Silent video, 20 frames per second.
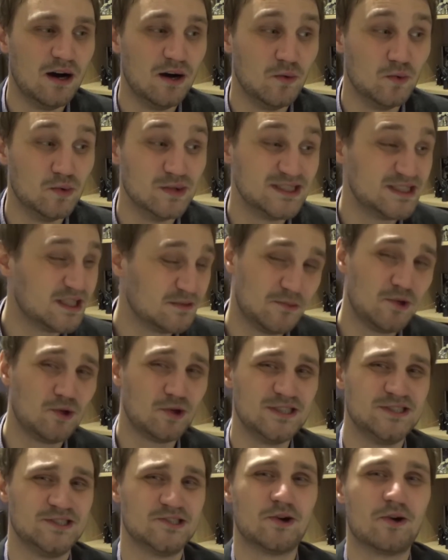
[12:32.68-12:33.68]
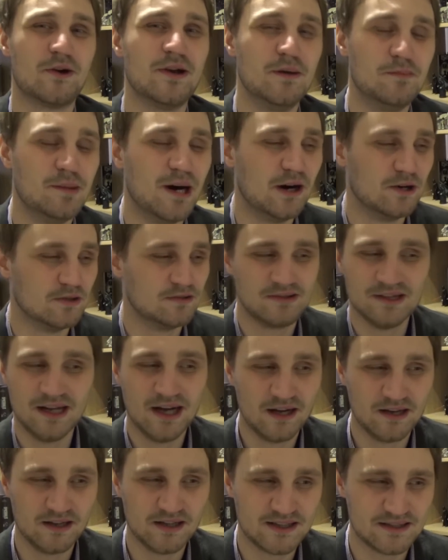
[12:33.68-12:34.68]
which I'm quite sorry about,
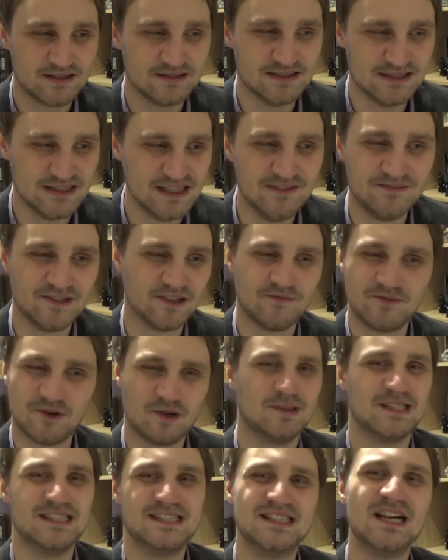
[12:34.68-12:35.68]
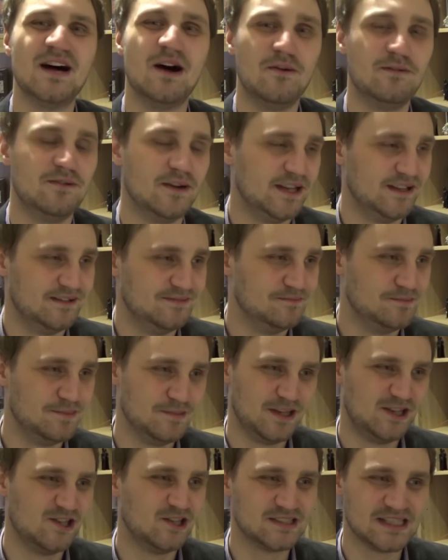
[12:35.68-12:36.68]
even for myself,
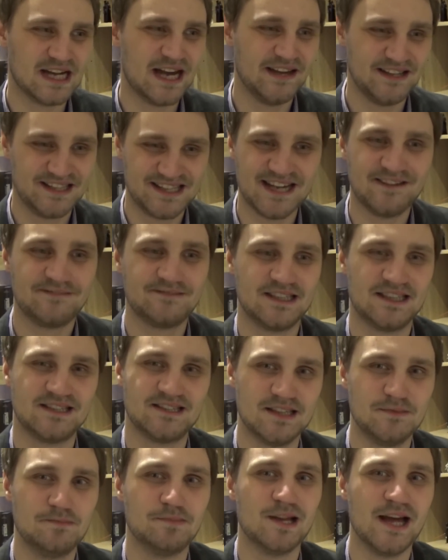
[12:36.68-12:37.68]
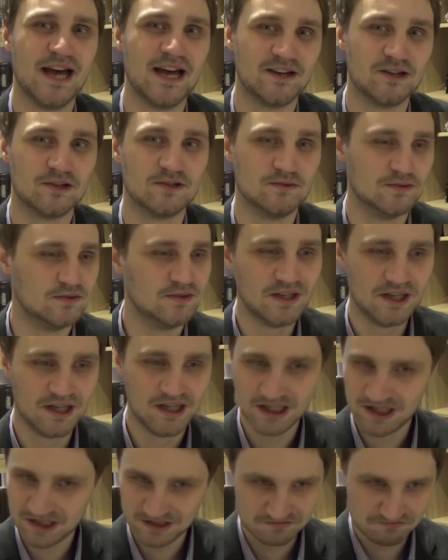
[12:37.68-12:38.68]
because I definitely plan on
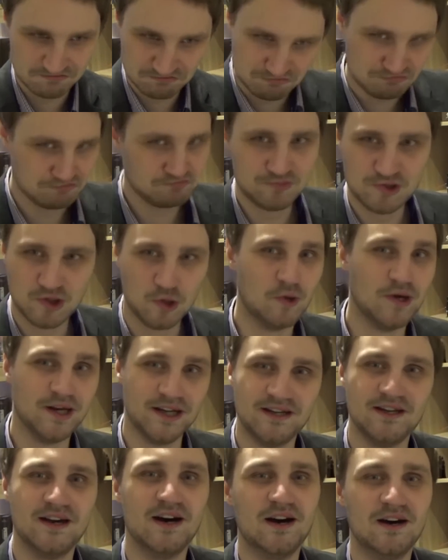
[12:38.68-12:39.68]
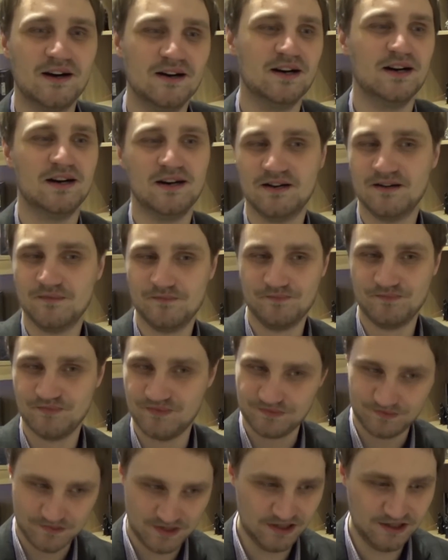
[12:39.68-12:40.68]
doing
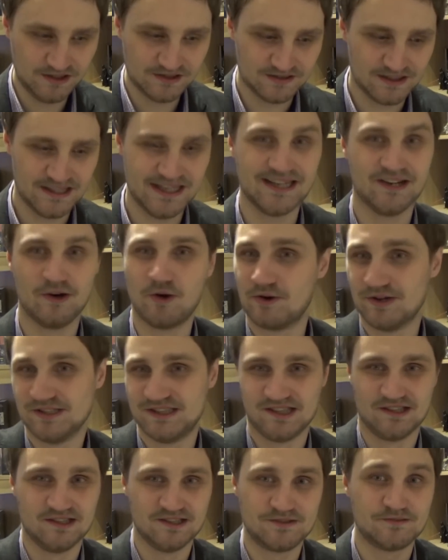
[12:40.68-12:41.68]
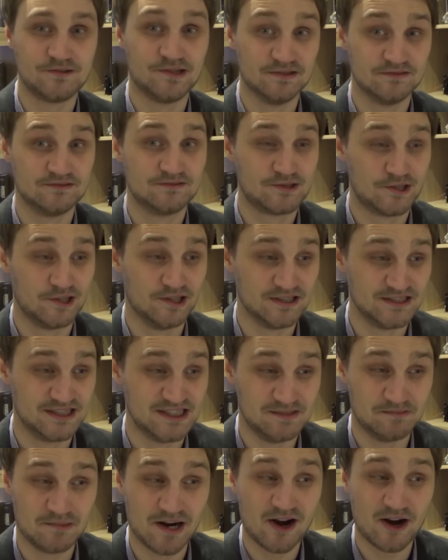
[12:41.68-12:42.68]
an original
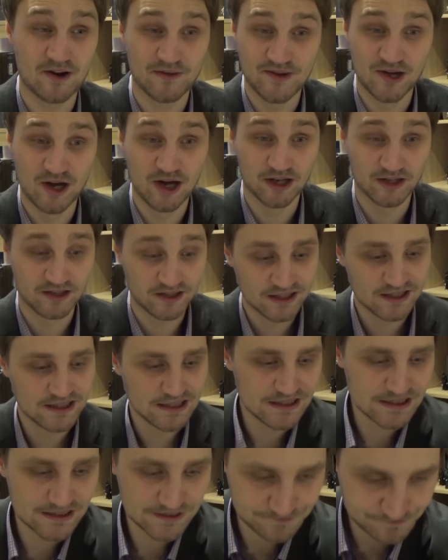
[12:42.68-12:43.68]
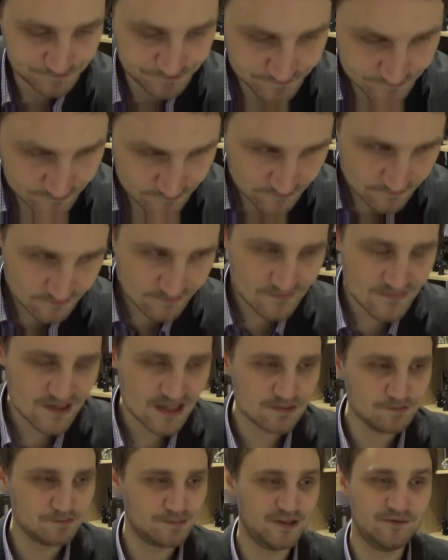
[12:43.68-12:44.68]
trilogy marathon
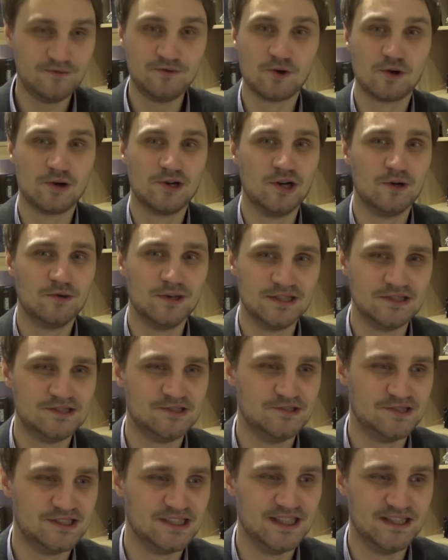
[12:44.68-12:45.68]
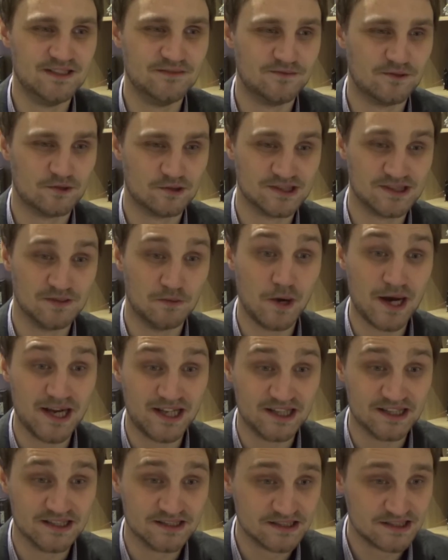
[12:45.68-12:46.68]
before going to see The Force
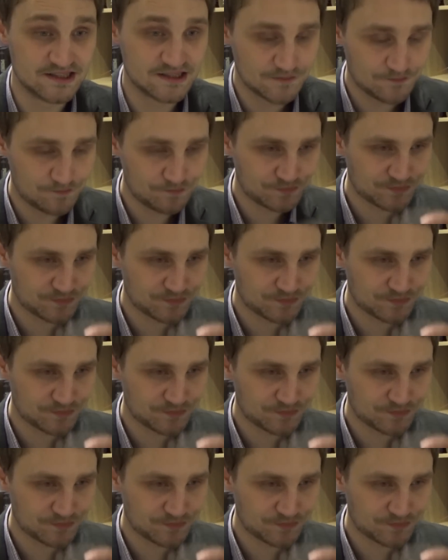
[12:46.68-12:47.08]
Awakens.